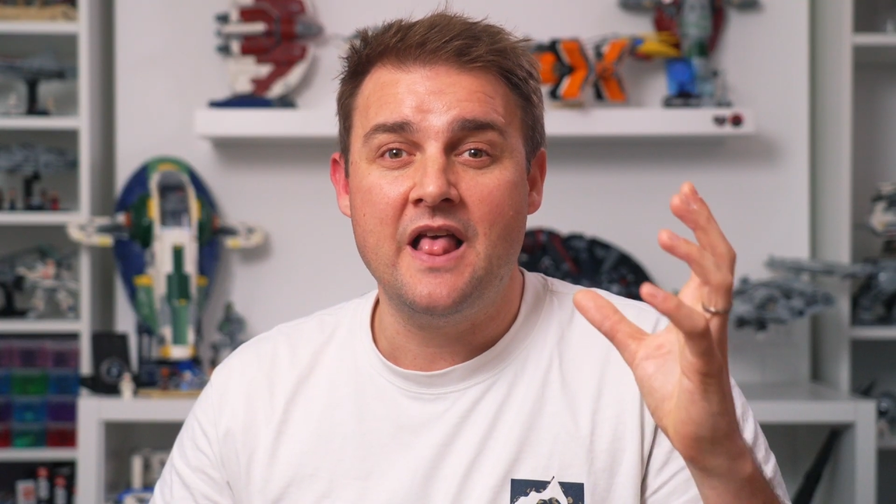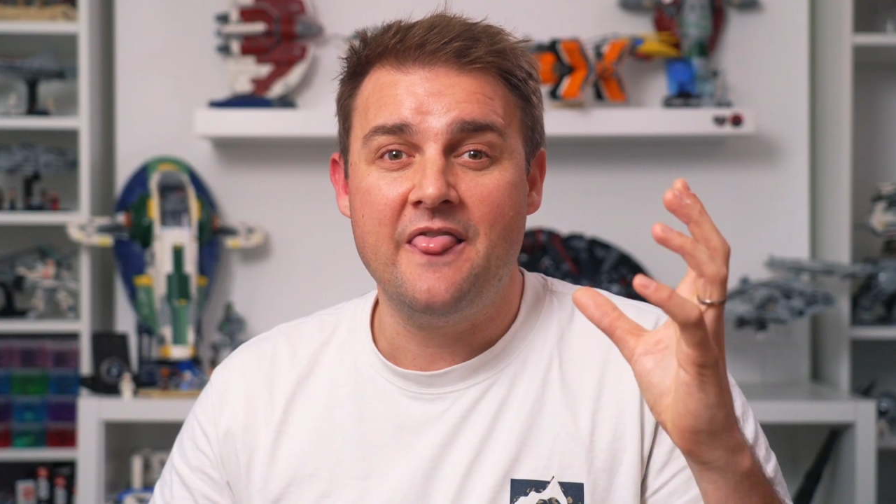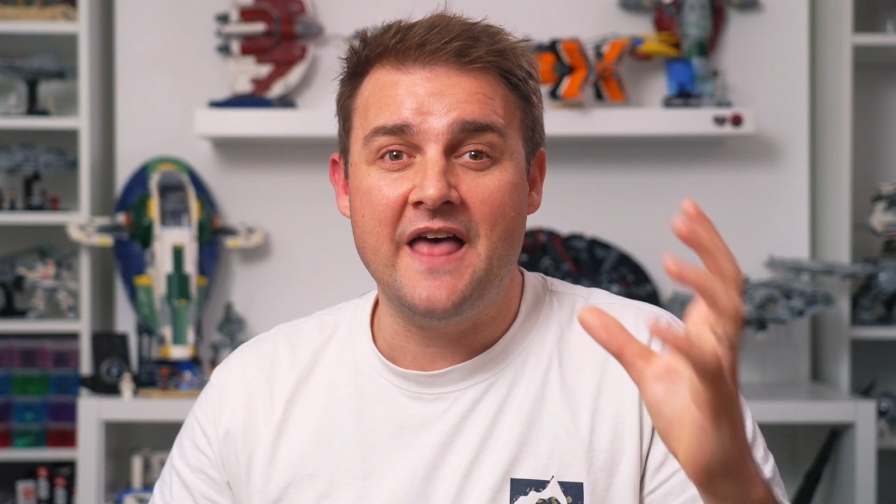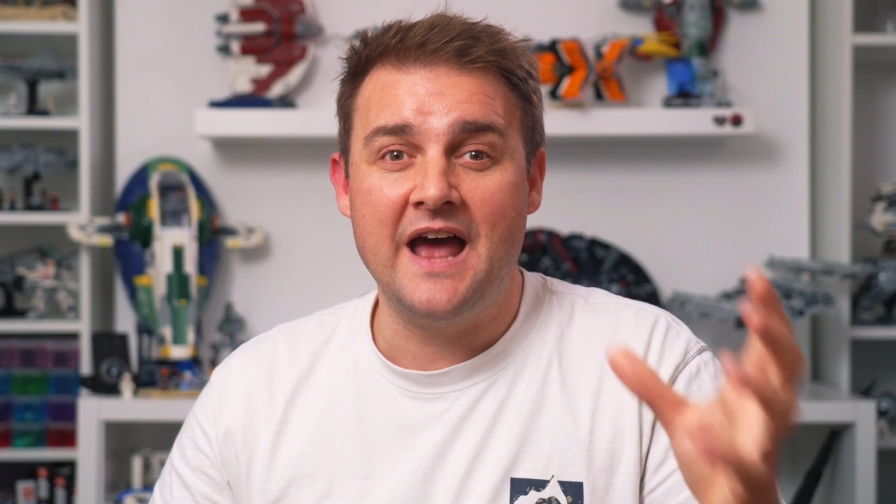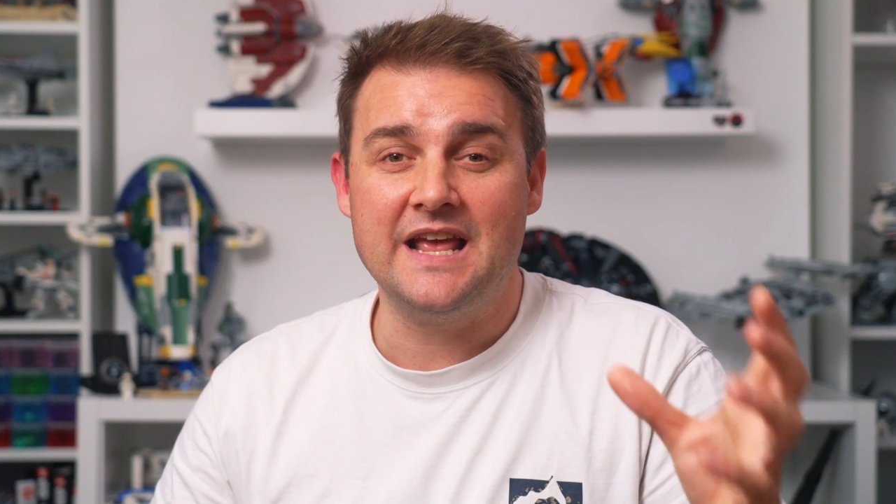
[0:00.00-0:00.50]

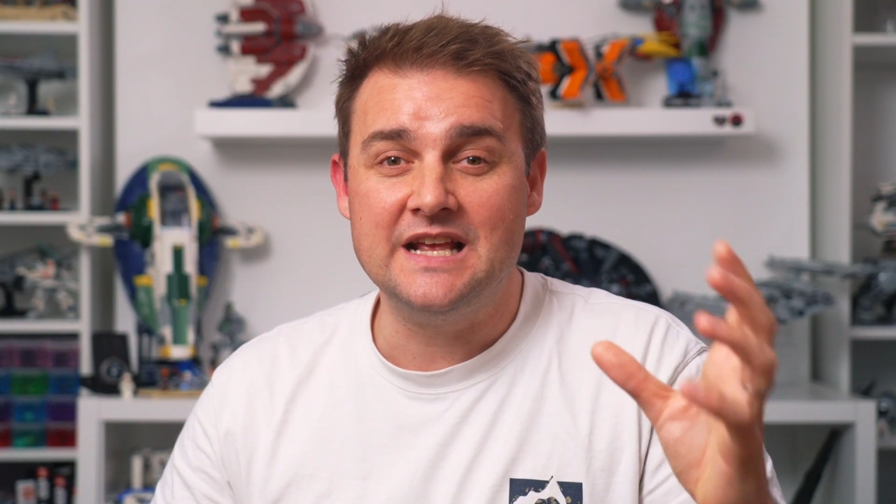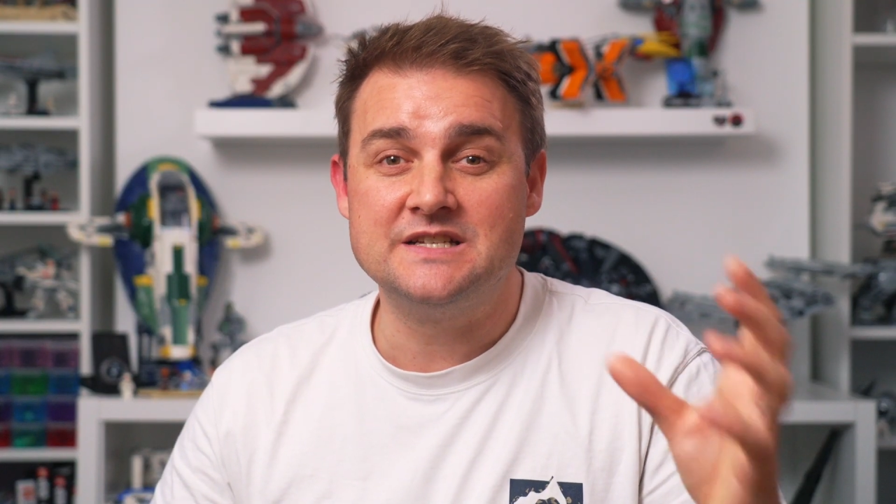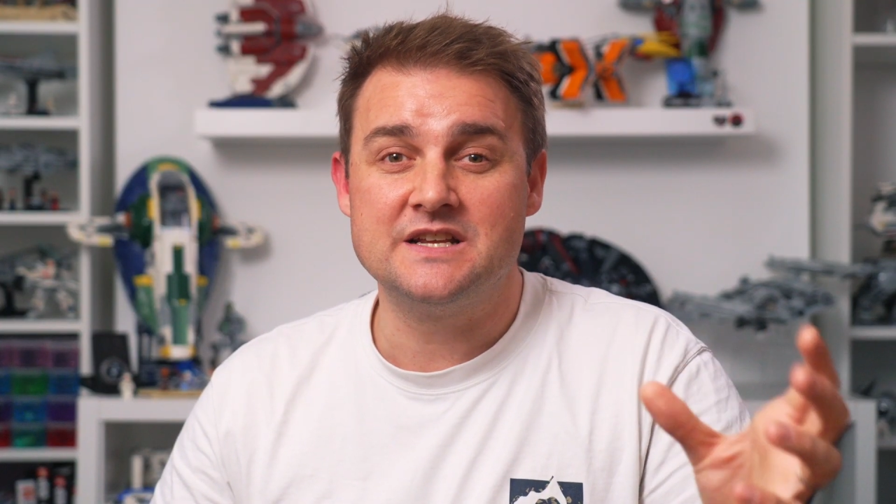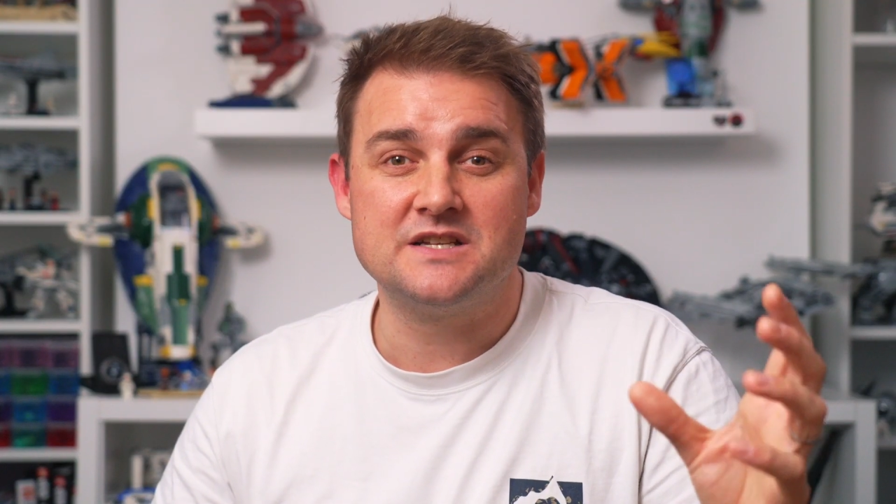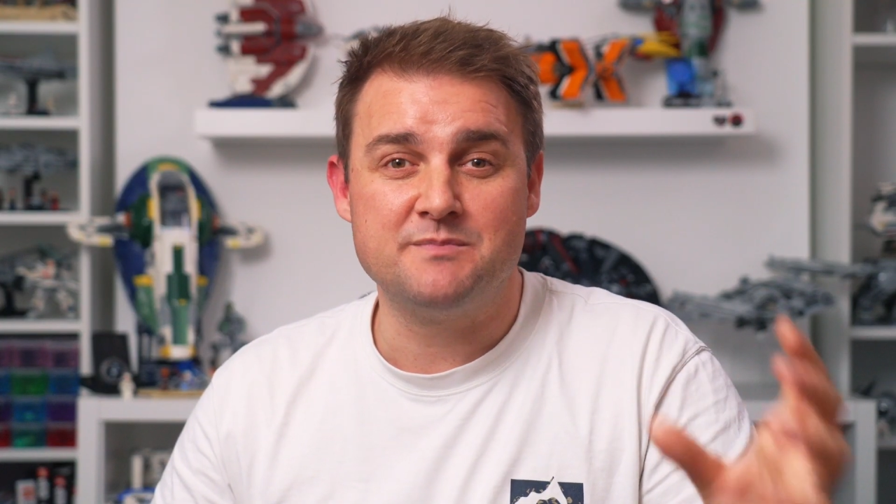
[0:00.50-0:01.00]
that
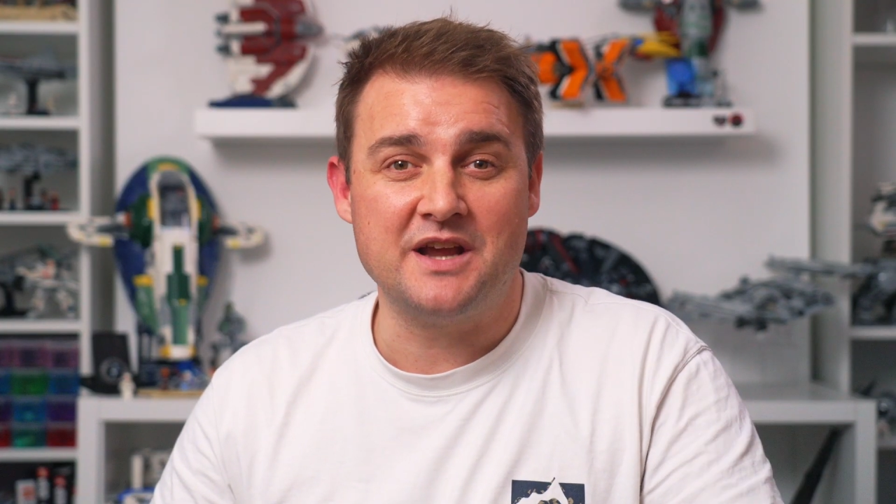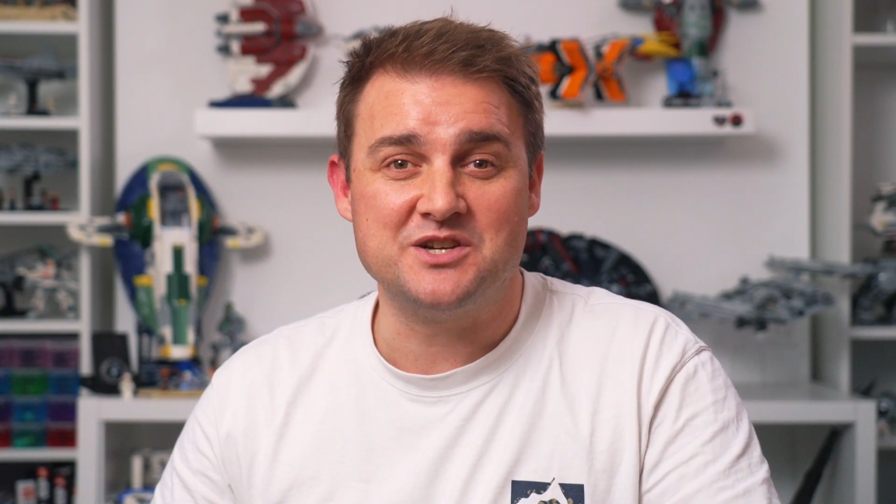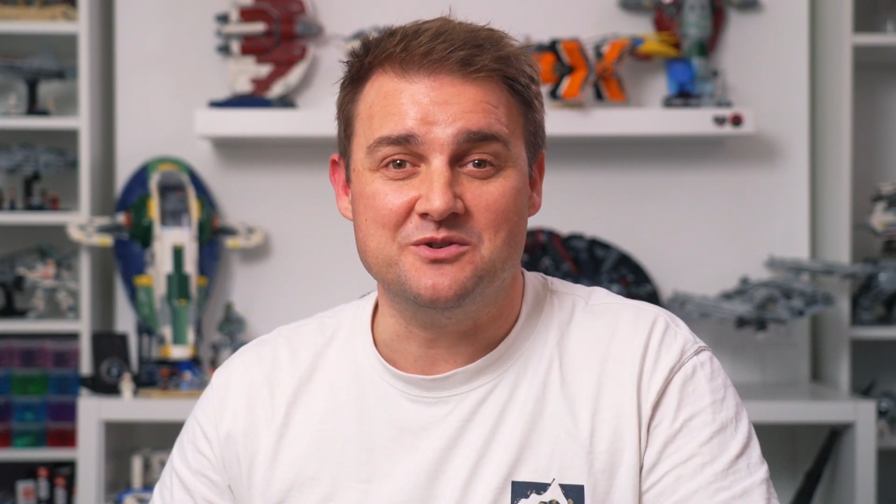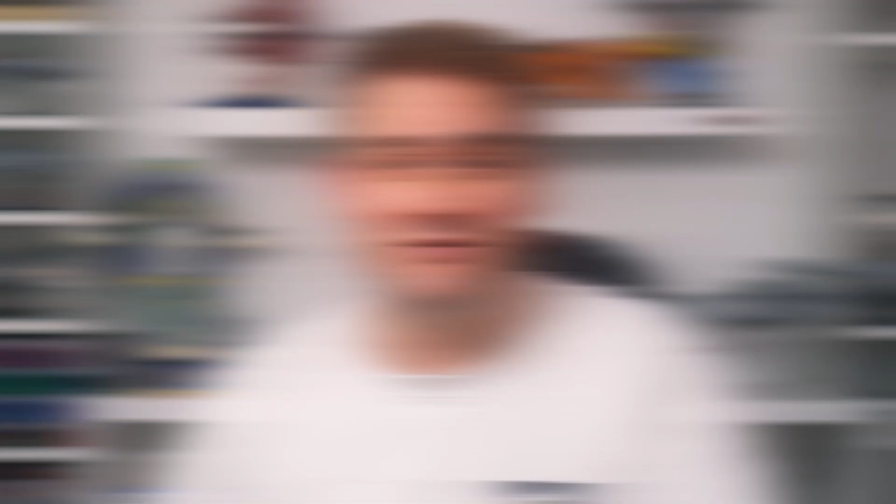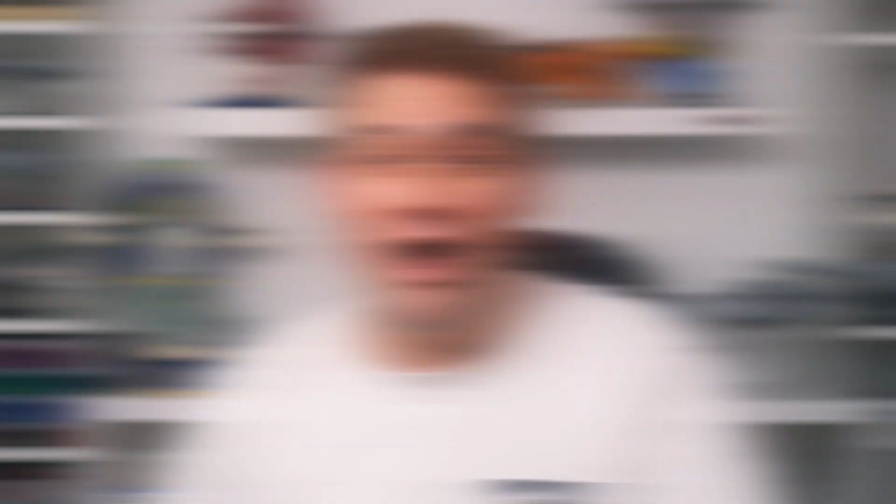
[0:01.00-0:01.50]
is special.